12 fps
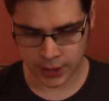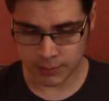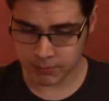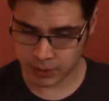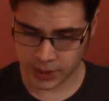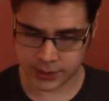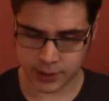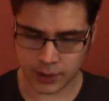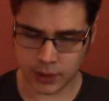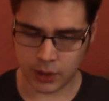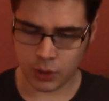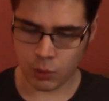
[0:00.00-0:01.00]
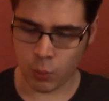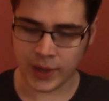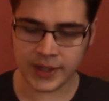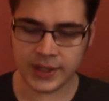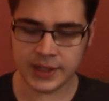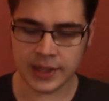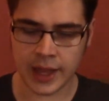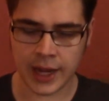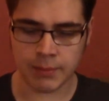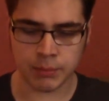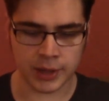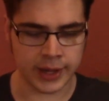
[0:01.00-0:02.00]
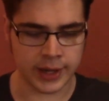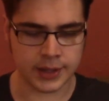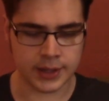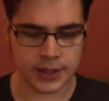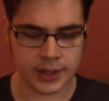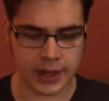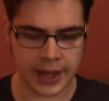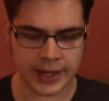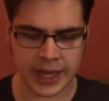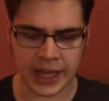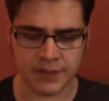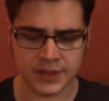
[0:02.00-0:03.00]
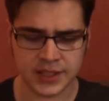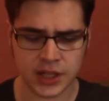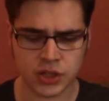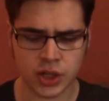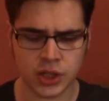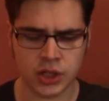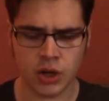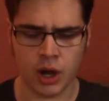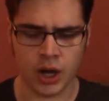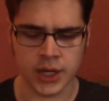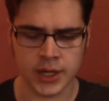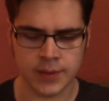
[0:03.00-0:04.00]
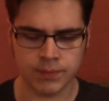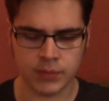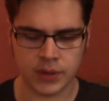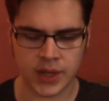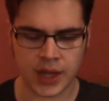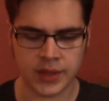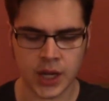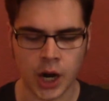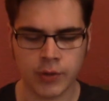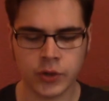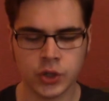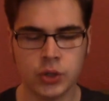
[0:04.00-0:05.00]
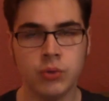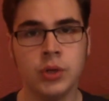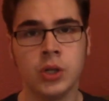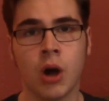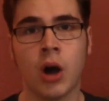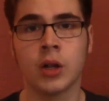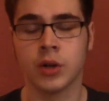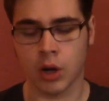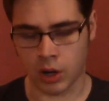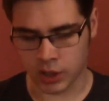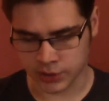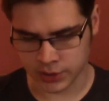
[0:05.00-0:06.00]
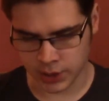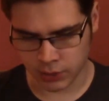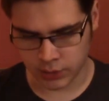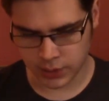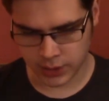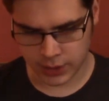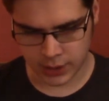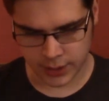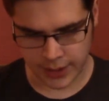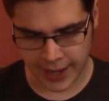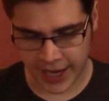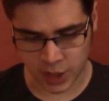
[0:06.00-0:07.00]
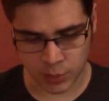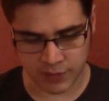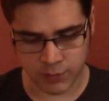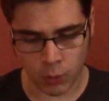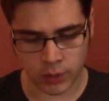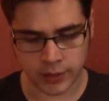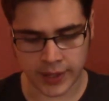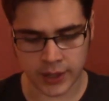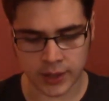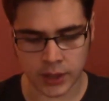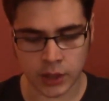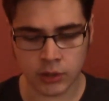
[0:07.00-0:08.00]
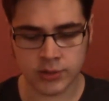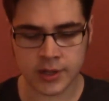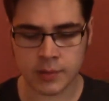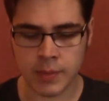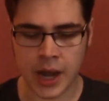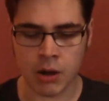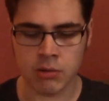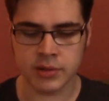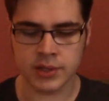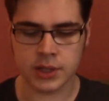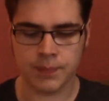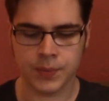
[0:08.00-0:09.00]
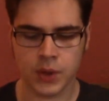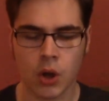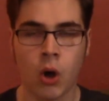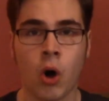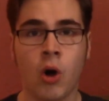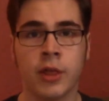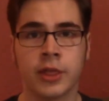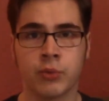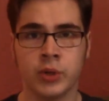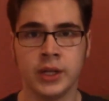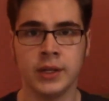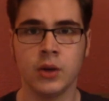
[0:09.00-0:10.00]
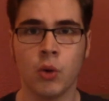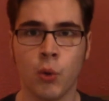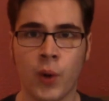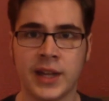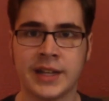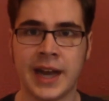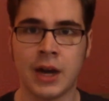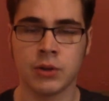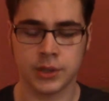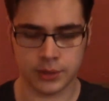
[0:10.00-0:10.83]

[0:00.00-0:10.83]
But Wendy's light blinked, and gave such a yawn that the other two yawned also, and before they could close their mouths, all three went out.